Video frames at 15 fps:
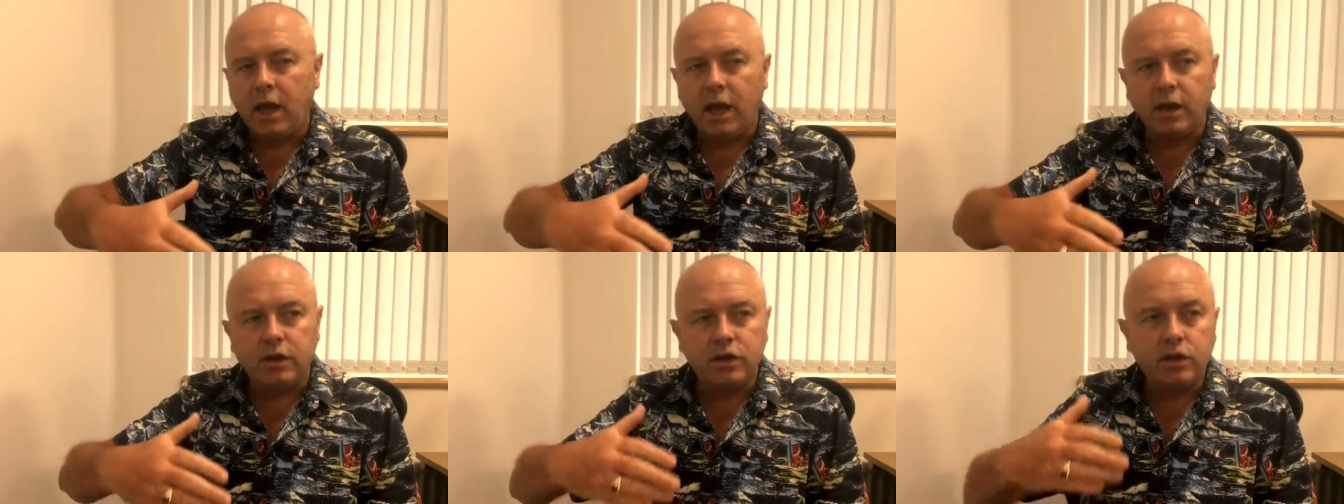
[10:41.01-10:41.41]

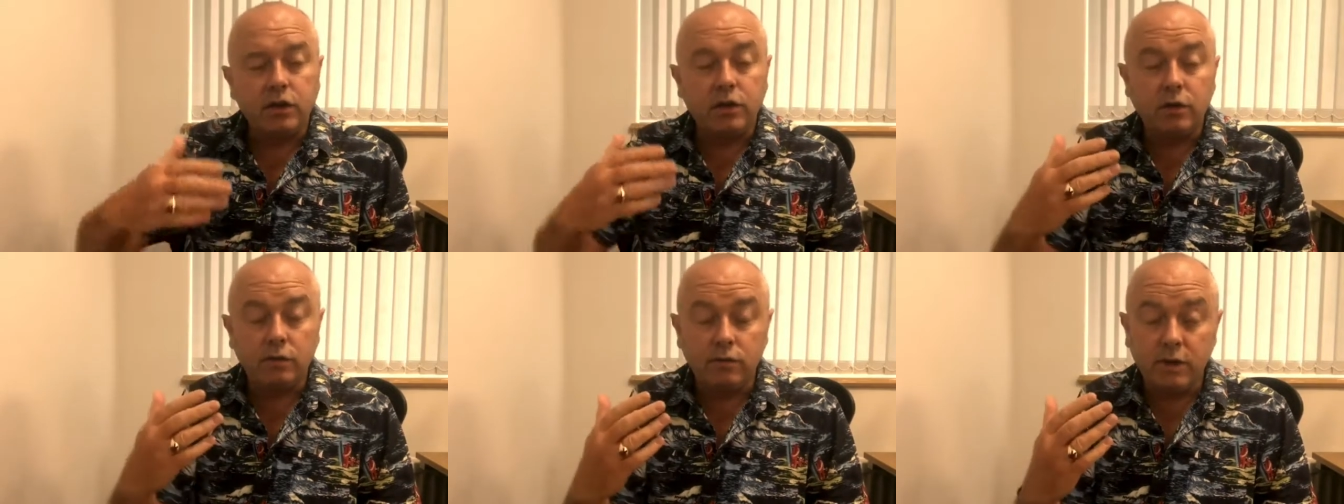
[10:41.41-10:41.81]
And
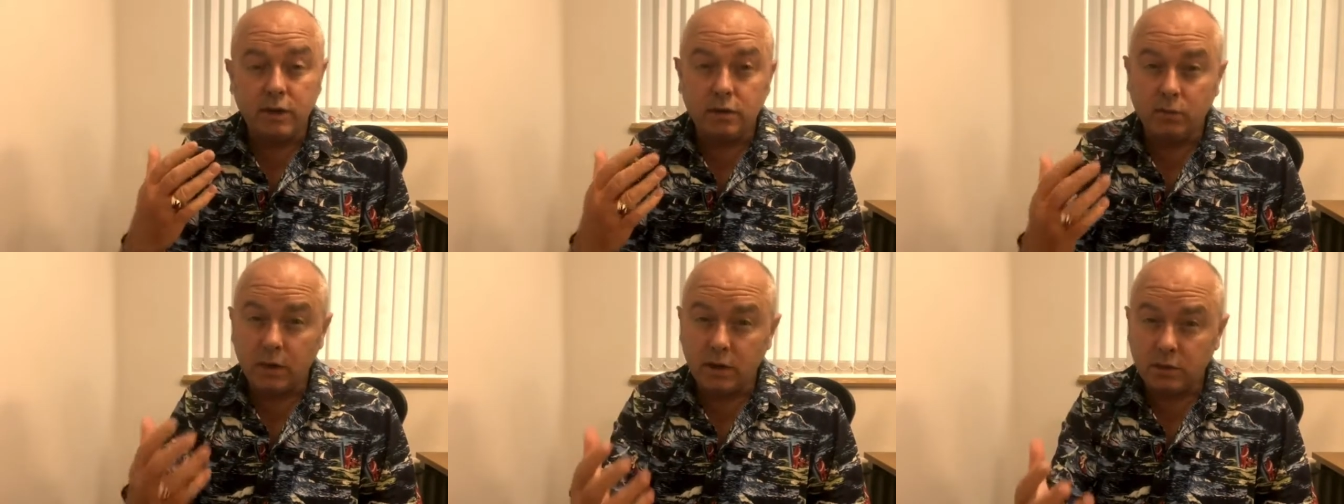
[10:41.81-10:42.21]
the
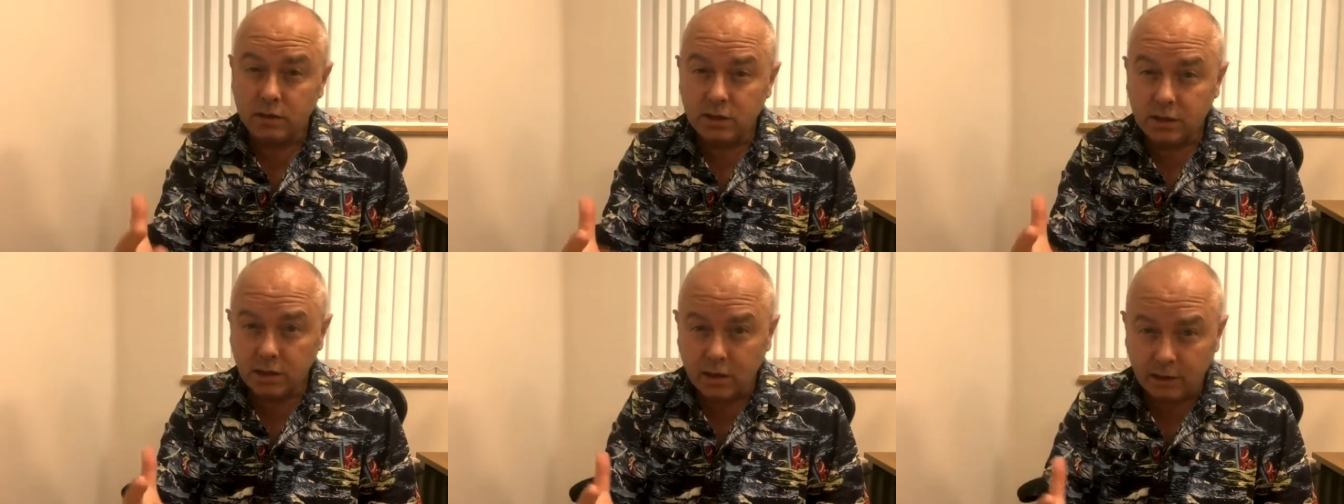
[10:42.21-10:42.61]
reason why you
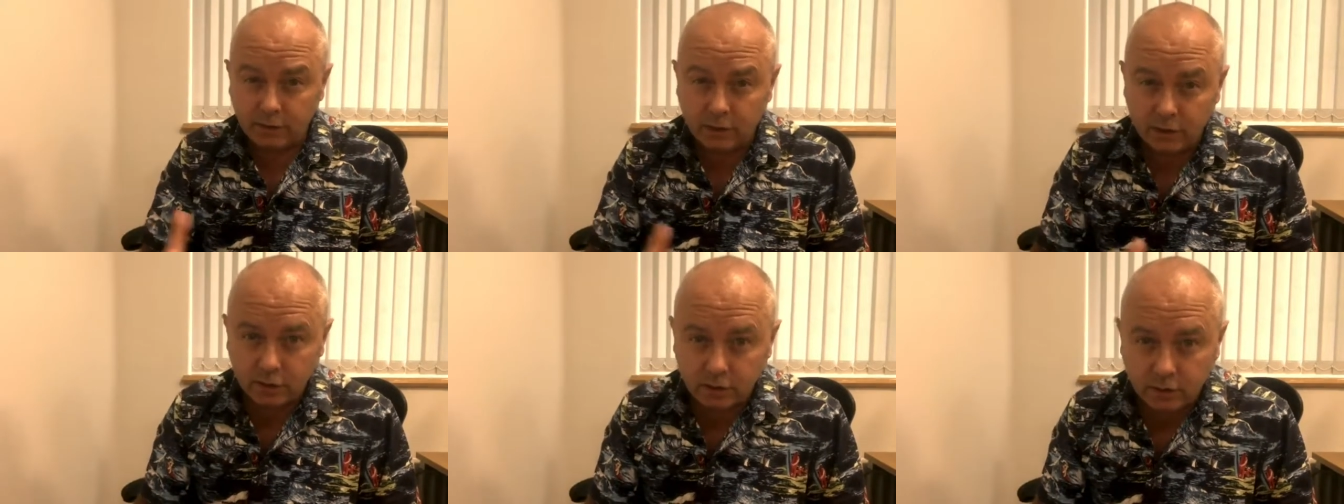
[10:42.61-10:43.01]
still
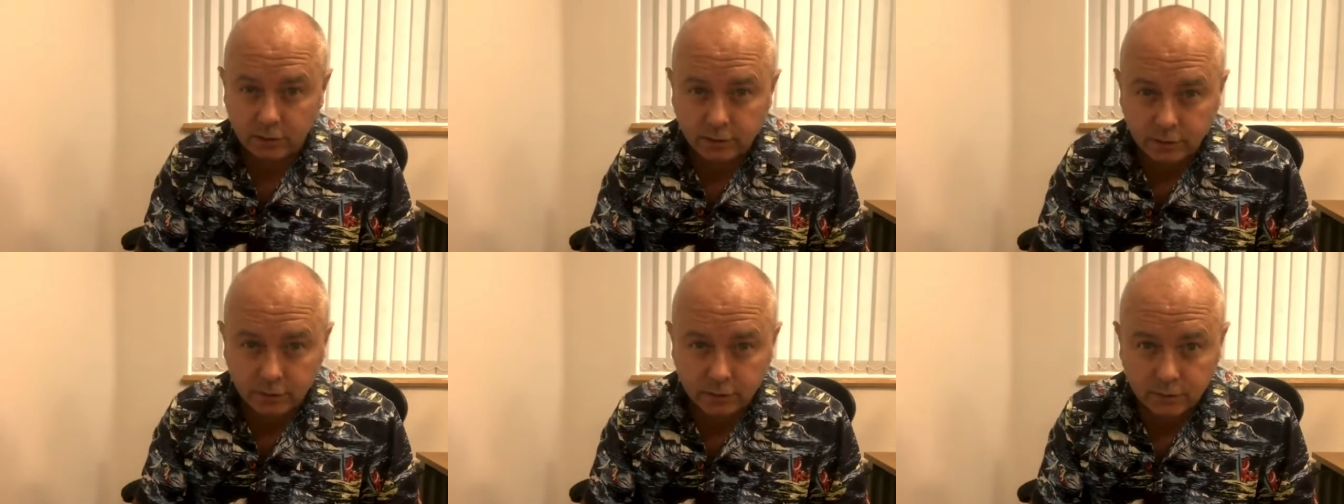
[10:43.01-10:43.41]
have to
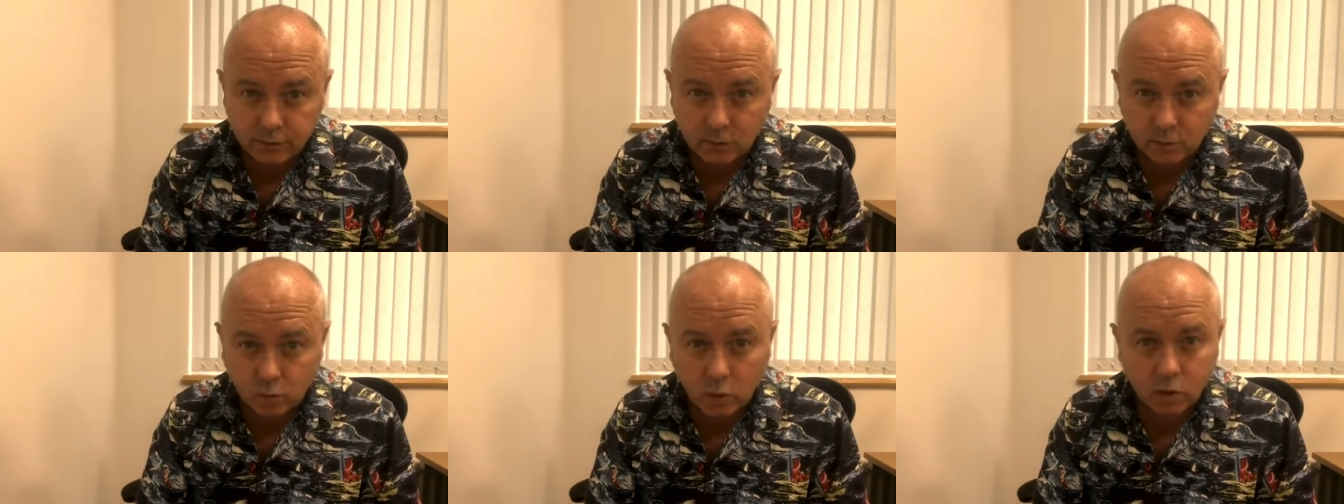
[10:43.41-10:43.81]
love
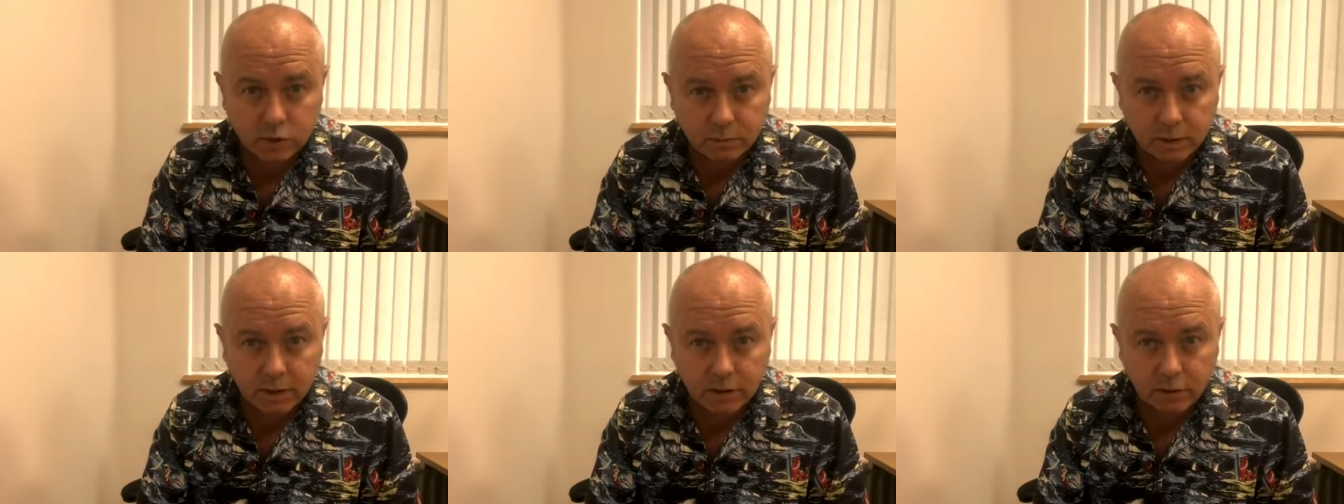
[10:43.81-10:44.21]
what's
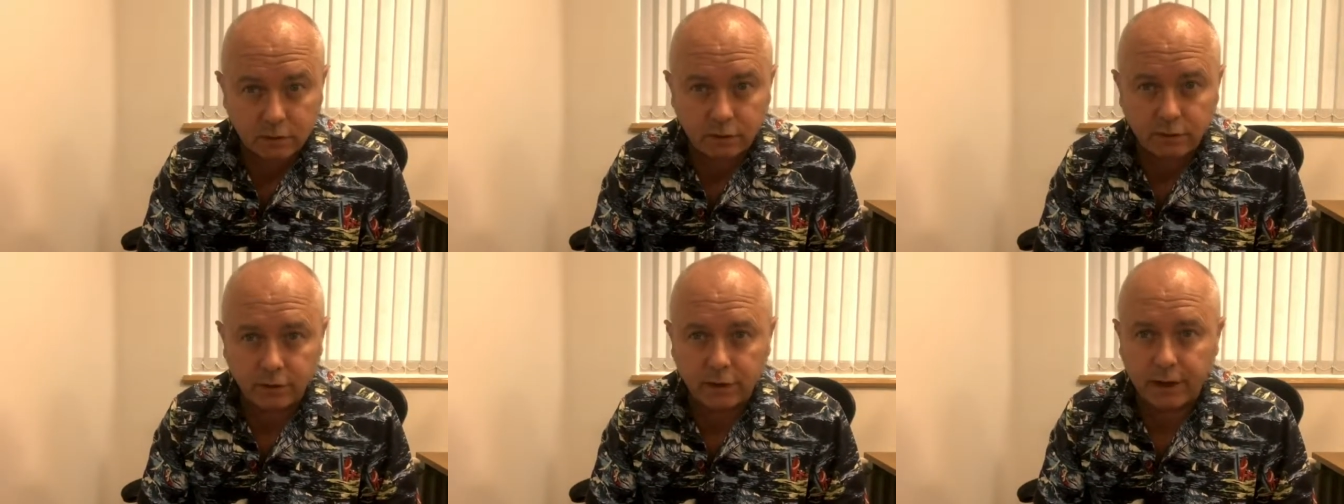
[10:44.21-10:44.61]
been
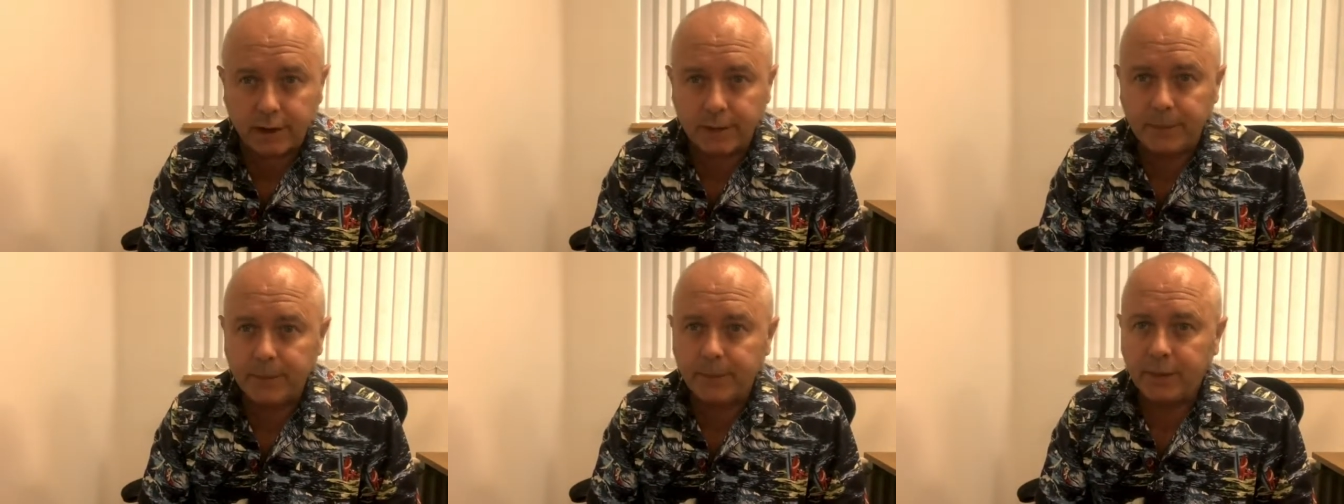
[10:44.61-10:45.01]
done for
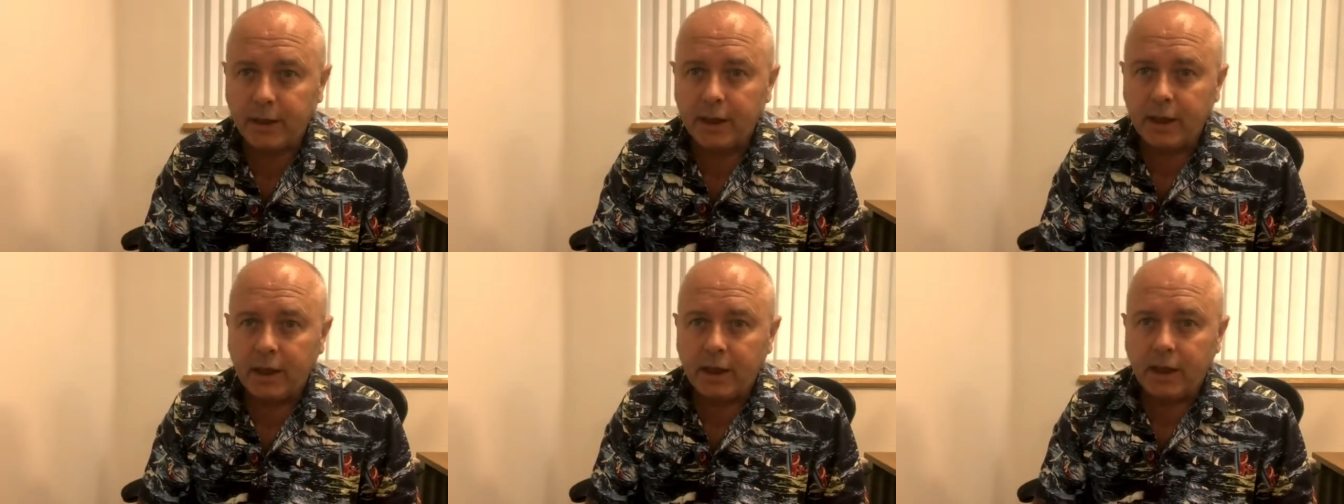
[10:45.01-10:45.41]
you
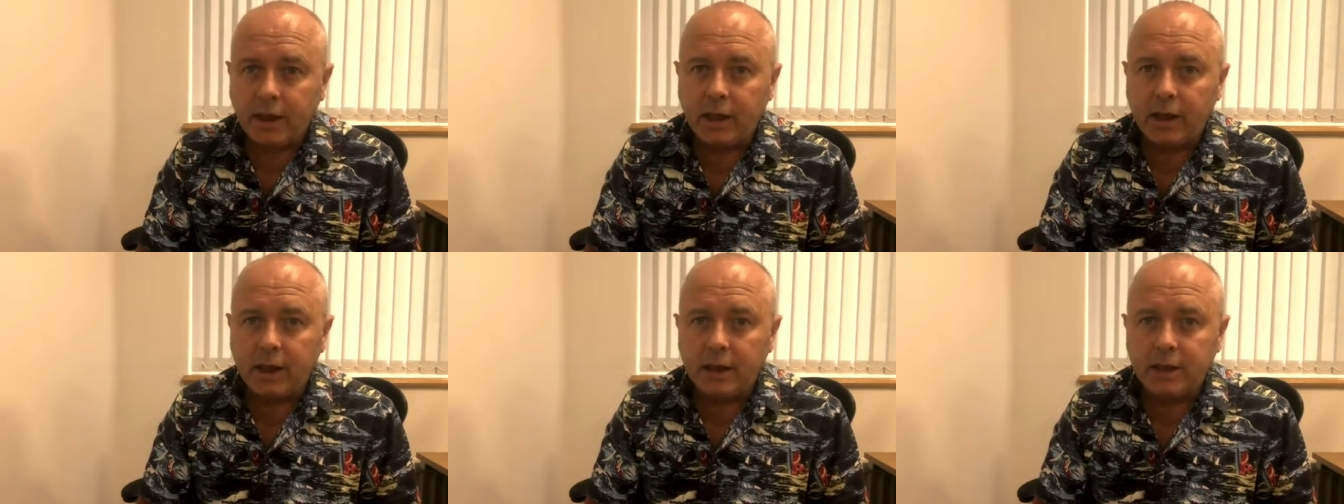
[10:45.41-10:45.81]

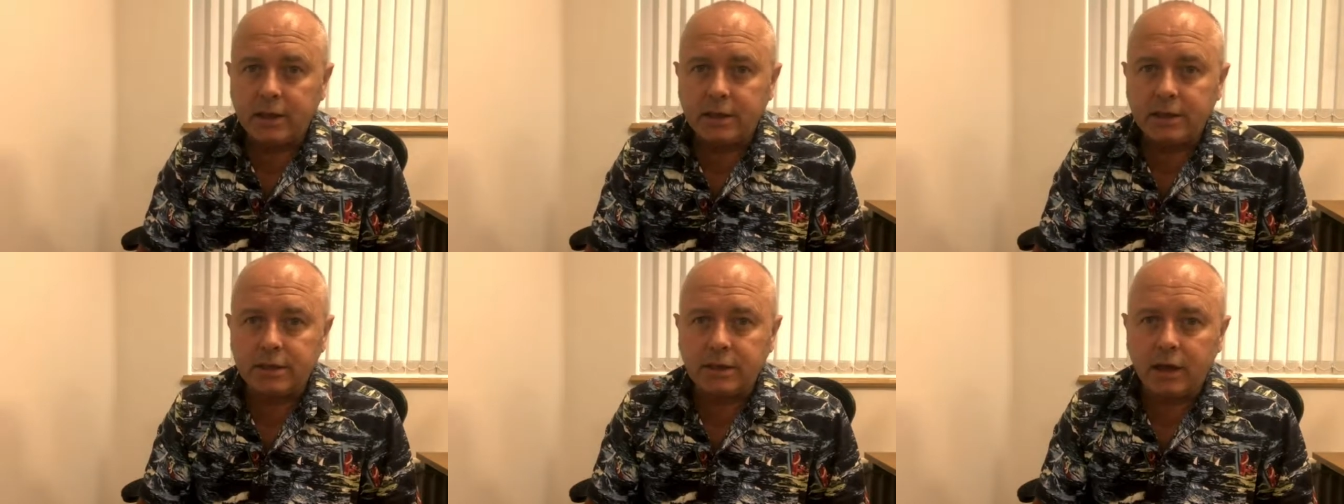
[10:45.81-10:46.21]

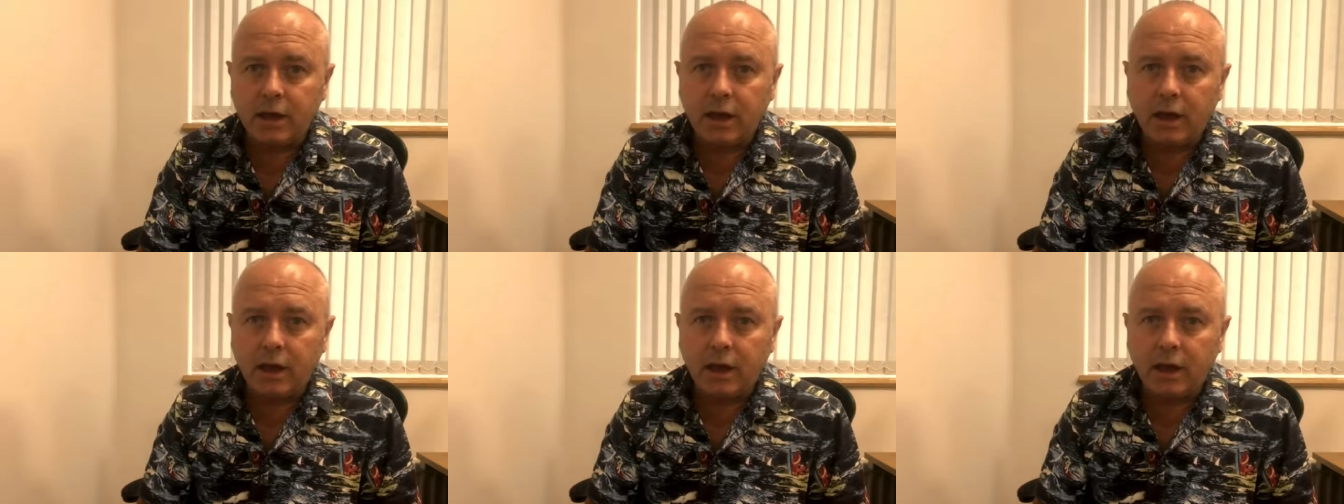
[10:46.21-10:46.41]
is